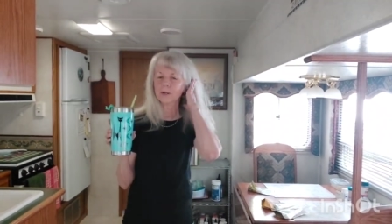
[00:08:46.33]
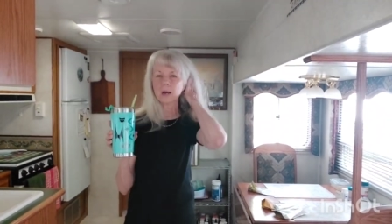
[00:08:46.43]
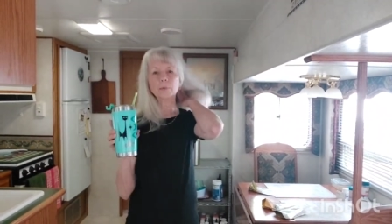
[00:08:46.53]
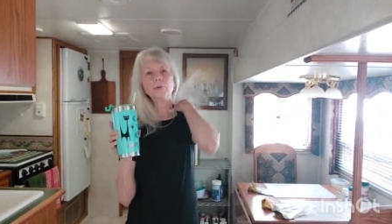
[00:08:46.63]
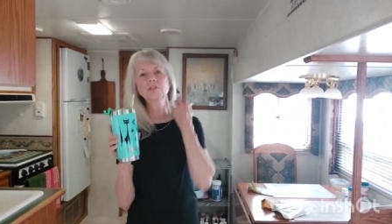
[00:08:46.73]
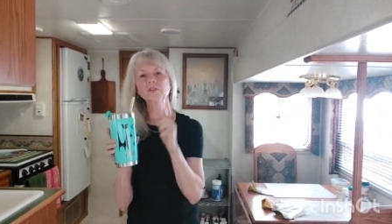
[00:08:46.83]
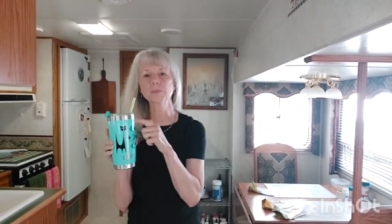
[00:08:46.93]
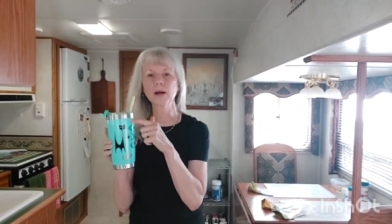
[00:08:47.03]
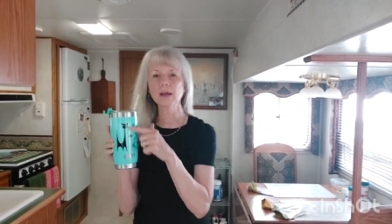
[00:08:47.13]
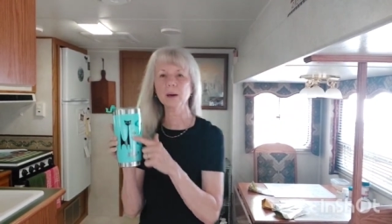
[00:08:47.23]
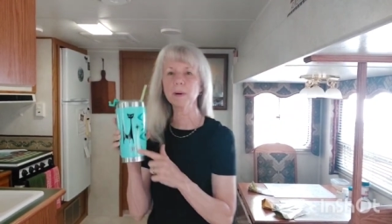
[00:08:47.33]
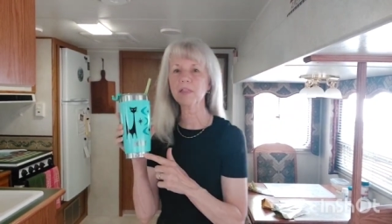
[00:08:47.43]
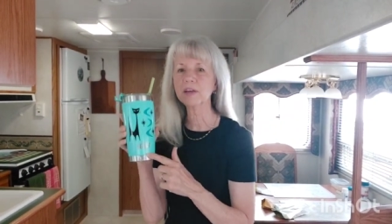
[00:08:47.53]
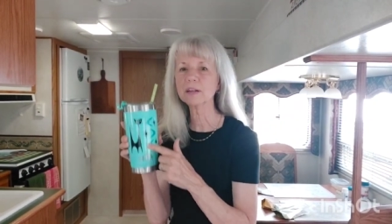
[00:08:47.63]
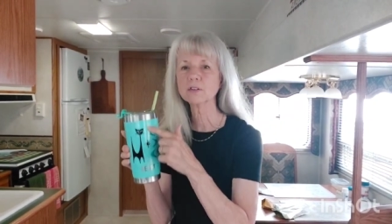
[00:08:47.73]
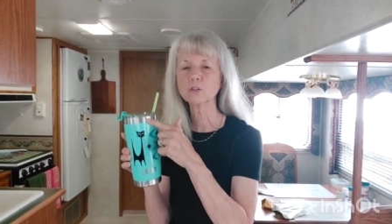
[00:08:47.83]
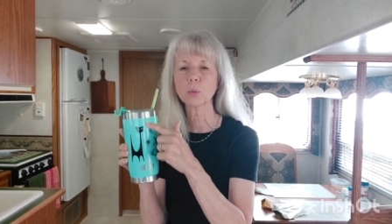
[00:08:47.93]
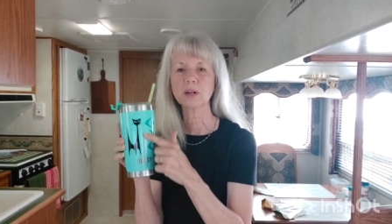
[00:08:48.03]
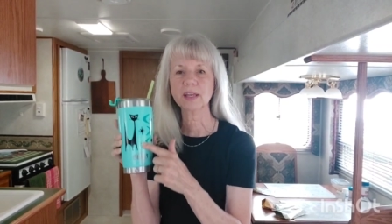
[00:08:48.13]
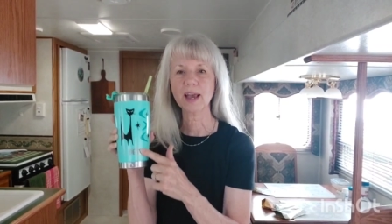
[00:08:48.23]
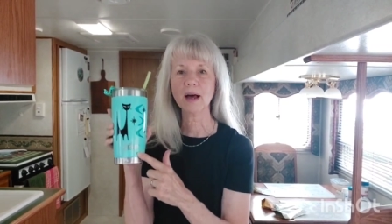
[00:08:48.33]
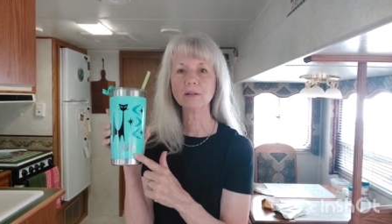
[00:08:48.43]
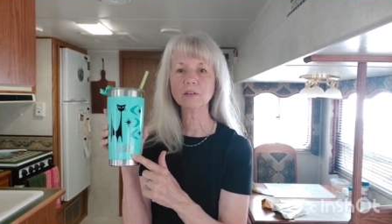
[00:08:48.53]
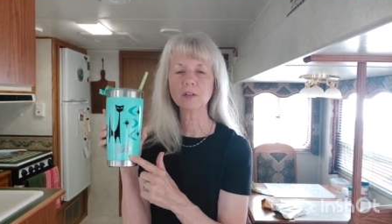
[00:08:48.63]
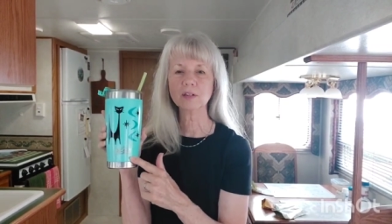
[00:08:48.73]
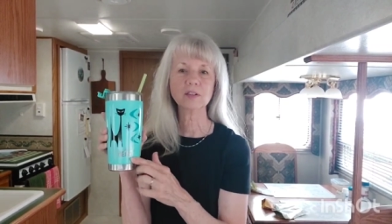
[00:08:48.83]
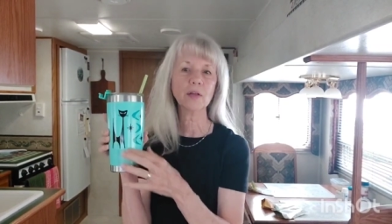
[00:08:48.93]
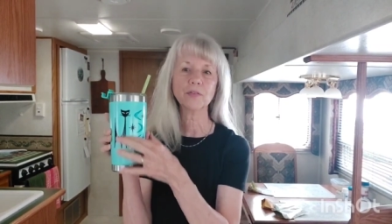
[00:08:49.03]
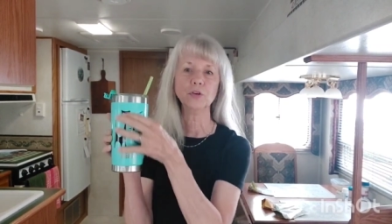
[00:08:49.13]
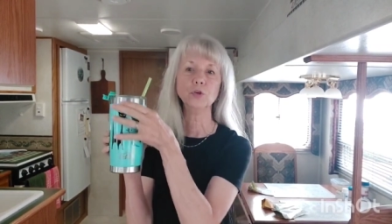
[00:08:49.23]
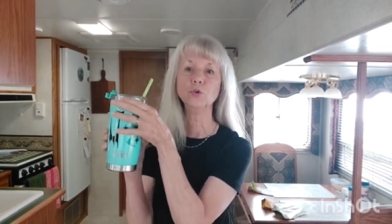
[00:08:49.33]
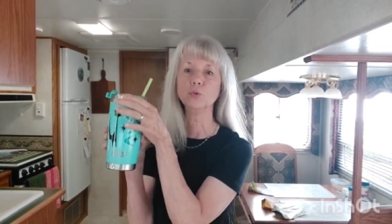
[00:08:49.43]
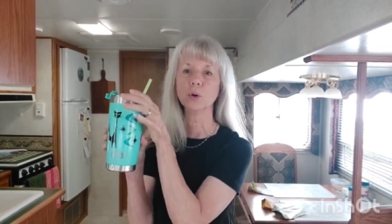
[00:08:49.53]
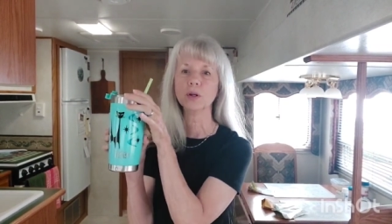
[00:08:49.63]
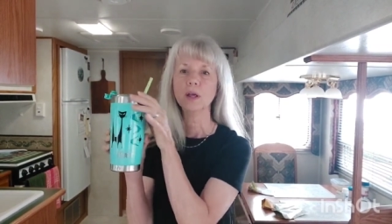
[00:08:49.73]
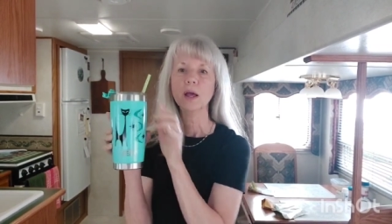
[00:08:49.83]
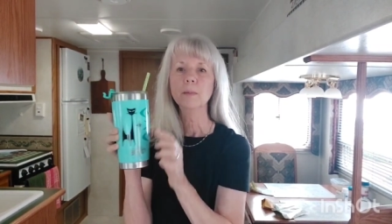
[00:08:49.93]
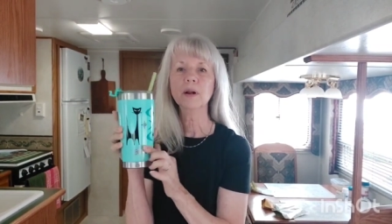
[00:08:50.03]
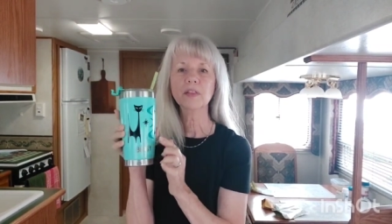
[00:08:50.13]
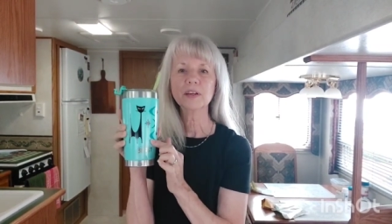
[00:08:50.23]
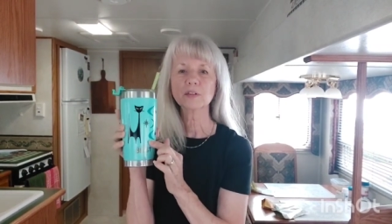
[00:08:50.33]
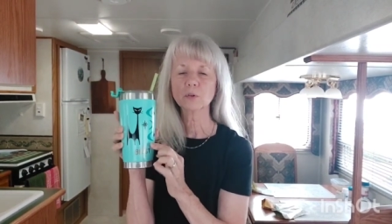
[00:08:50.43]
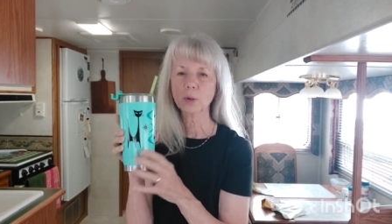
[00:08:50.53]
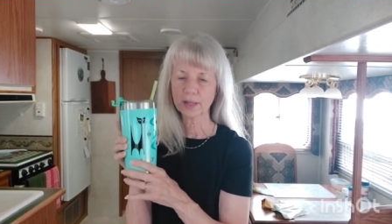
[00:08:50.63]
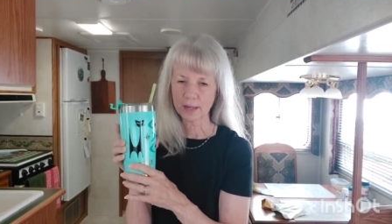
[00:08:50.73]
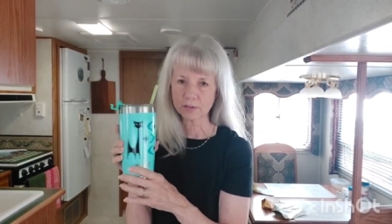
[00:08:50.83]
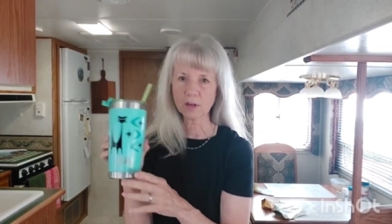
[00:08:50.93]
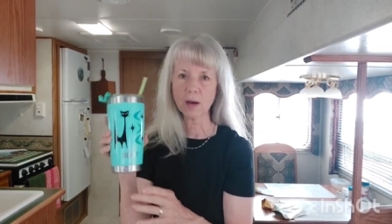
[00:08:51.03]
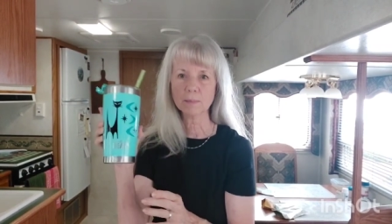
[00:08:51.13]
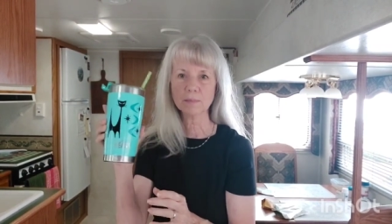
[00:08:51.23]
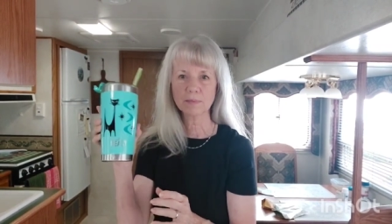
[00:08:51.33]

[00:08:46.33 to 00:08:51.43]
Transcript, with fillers: but I will put this in my cup. I think it's a 20 ounce. It's not the huge one, but I think it's a 20 ounce cup.